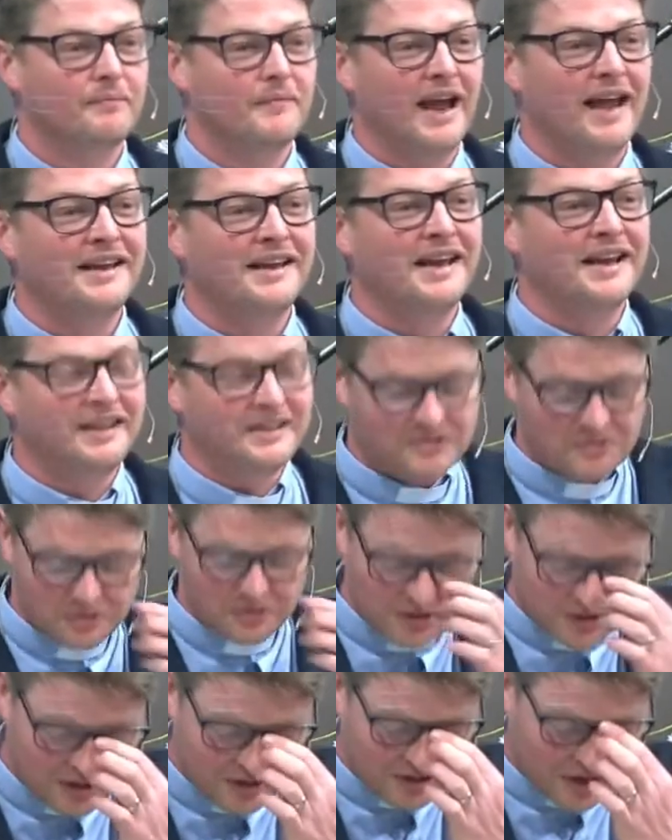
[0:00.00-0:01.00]
And yet it's
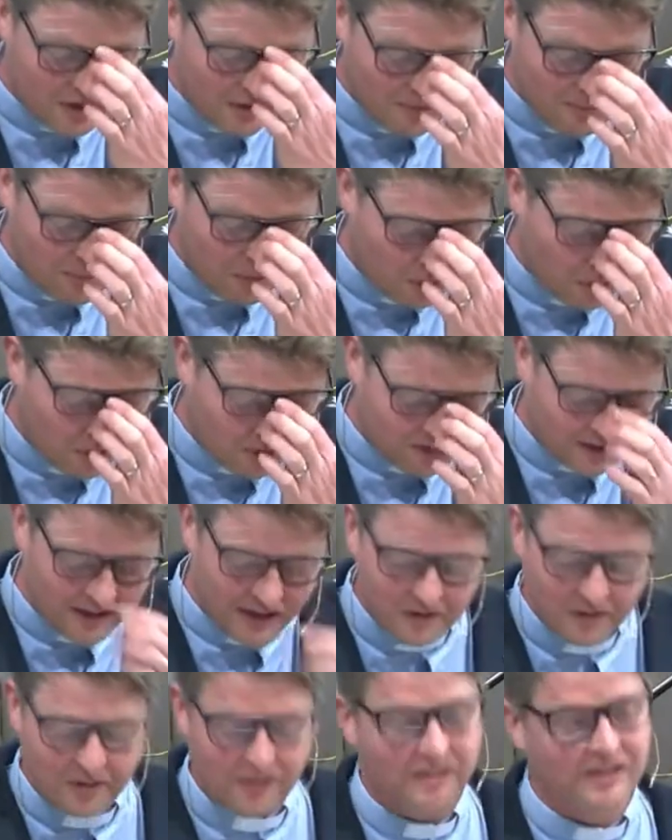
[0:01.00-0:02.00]
also so important to
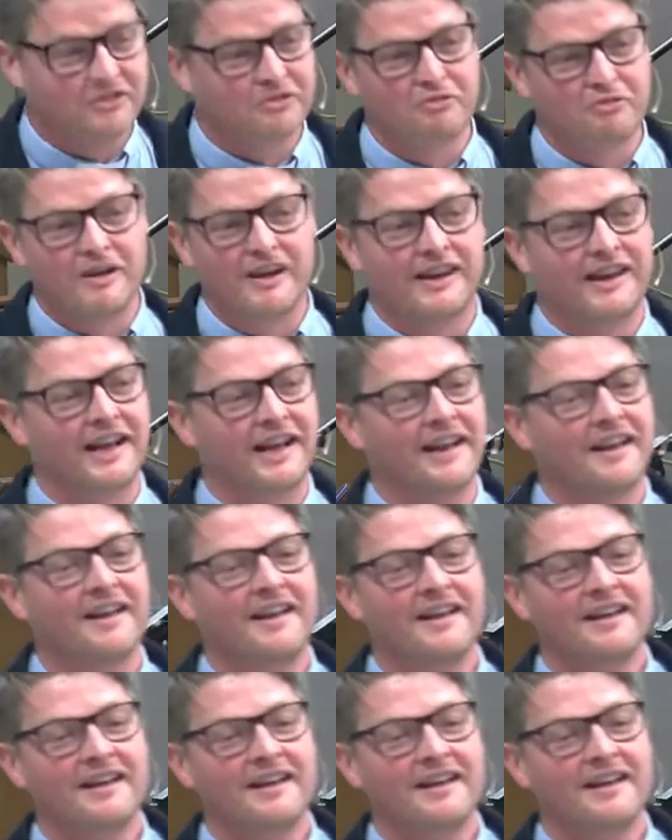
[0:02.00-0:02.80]
know that this reading